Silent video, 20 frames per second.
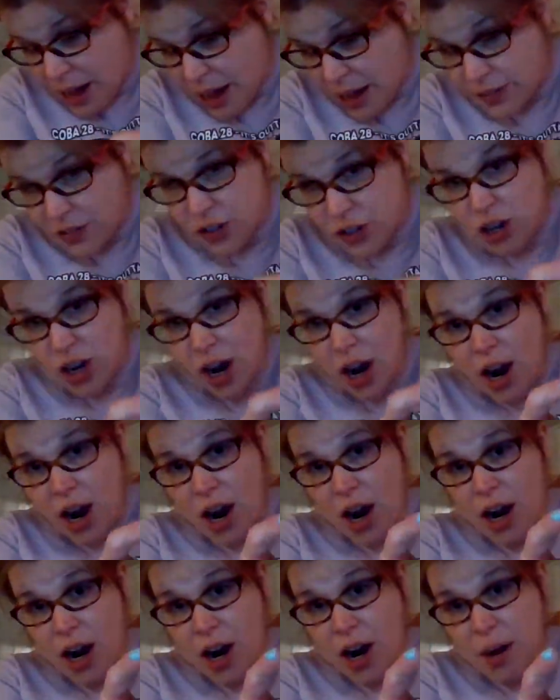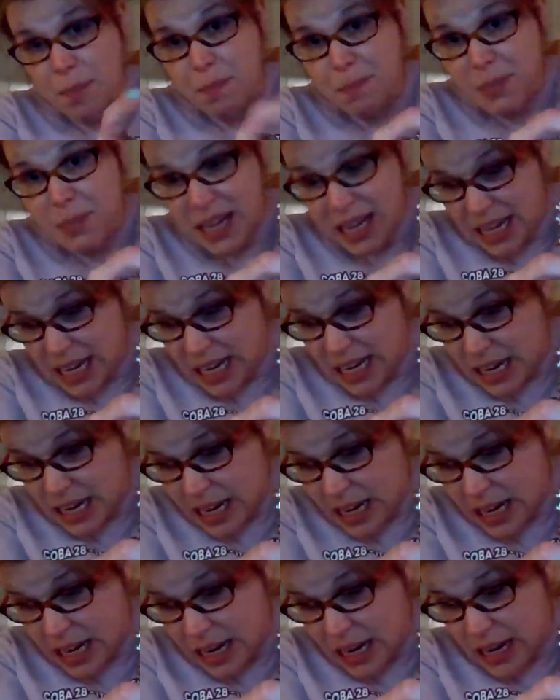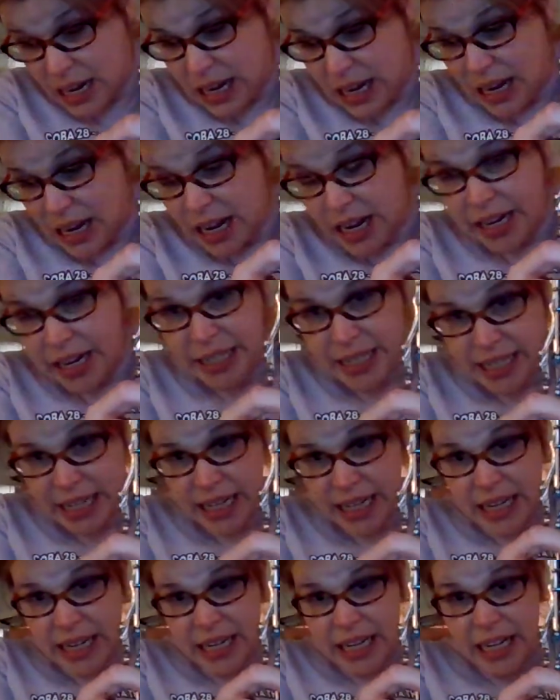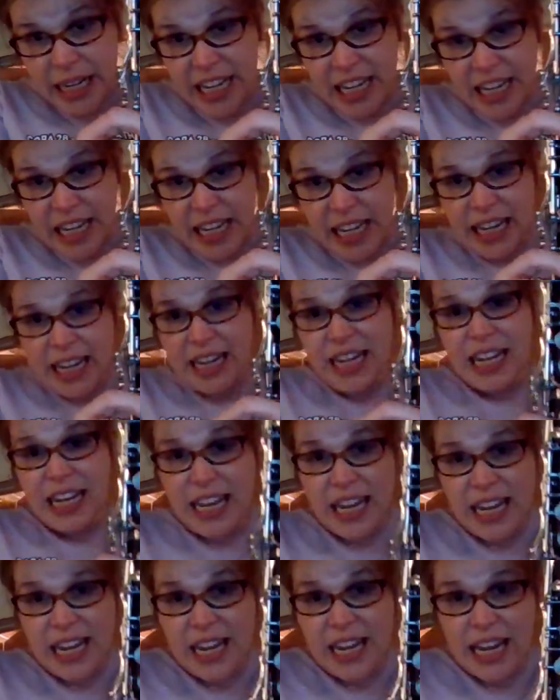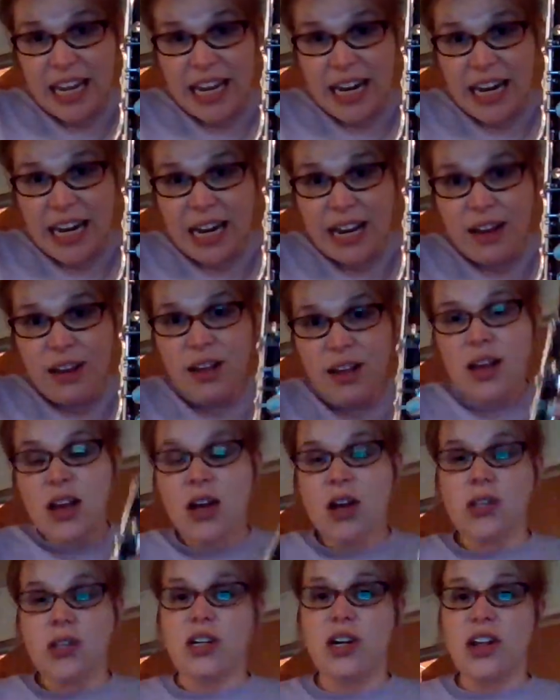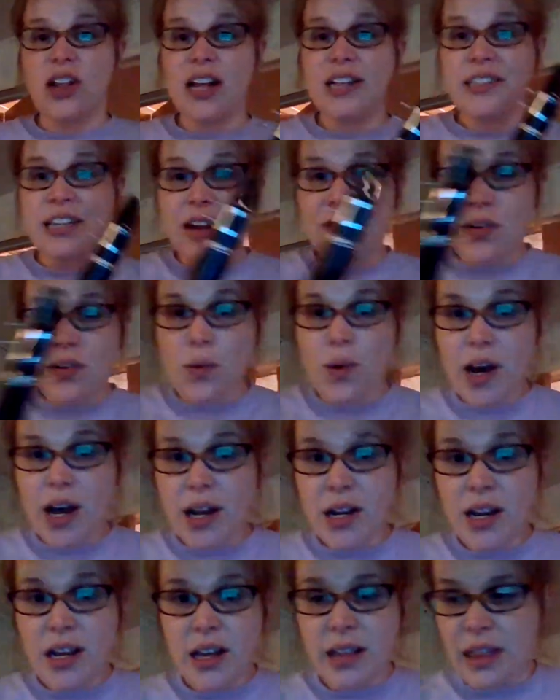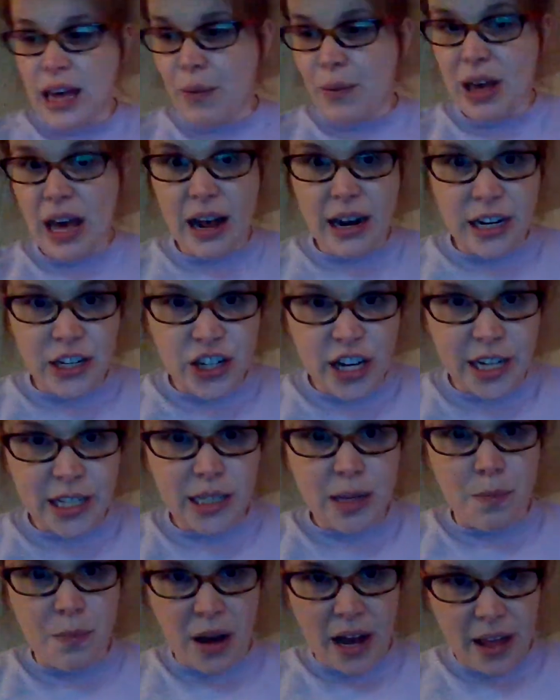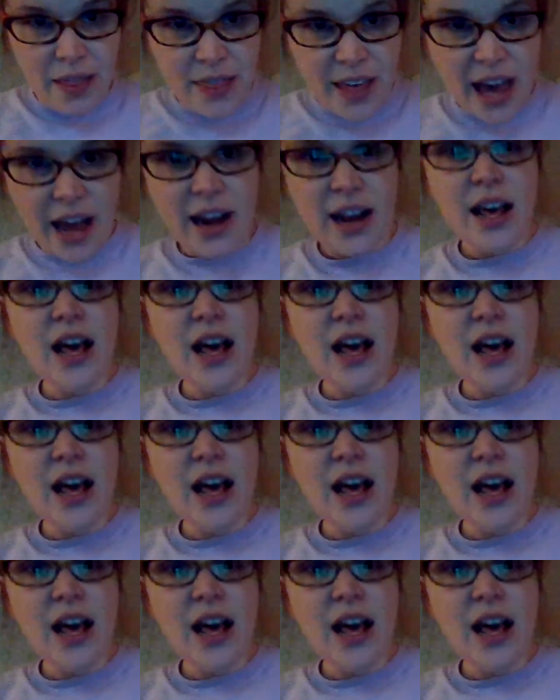F sharp, E, D, E. So now let's everyone that we had a chance to button that,